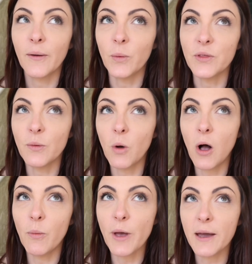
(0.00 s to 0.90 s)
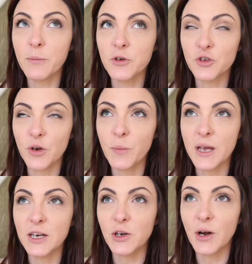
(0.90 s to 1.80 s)
With the wallpaper
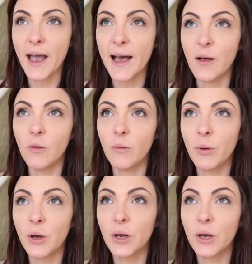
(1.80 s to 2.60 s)
stripping, you're going to help?